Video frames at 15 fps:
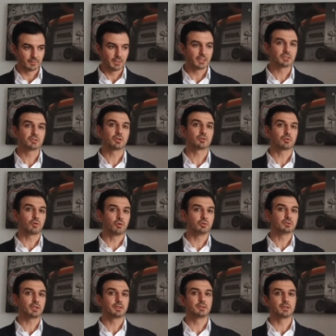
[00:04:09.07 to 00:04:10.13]
it's not
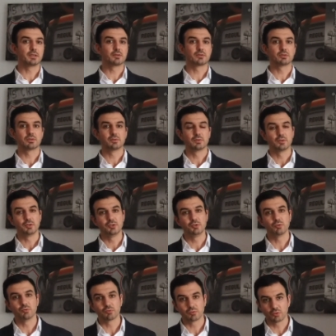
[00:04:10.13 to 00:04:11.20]
only that
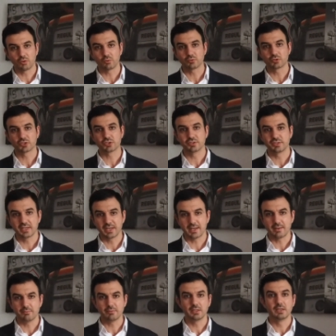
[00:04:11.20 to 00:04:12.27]
you coach
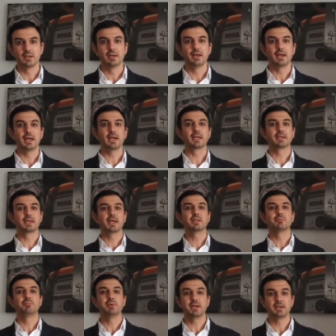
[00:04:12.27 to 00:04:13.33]
them and
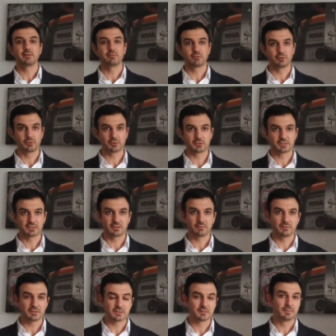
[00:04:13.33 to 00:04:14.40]
get paid for your
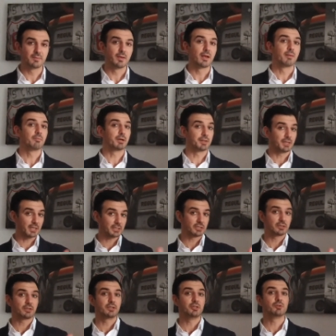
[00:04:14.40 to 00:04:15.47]
service, but
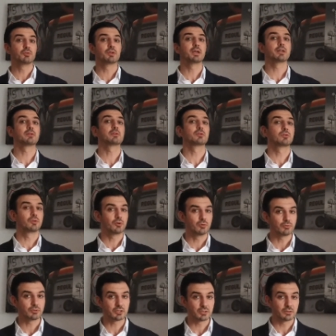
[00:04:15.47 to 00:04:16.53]
actually you get
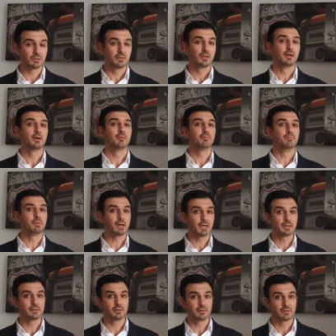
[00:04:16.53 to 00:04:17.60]
coached
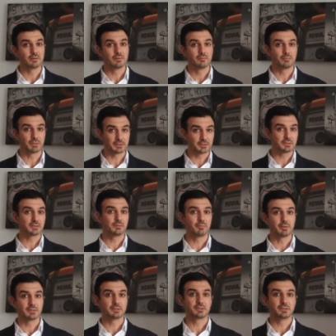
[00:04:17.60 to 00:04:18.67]
by the
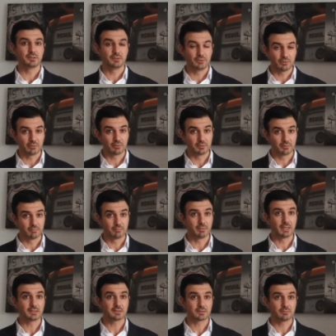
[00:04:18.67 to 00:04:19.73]
participants in your
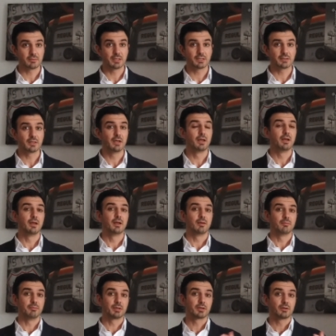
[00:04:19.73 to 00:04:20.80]
mastermind,
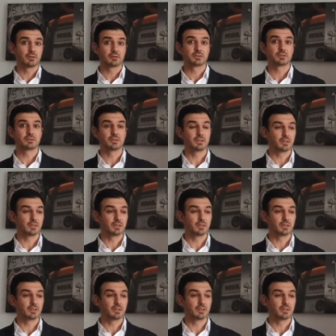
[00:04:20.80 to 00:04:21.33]
because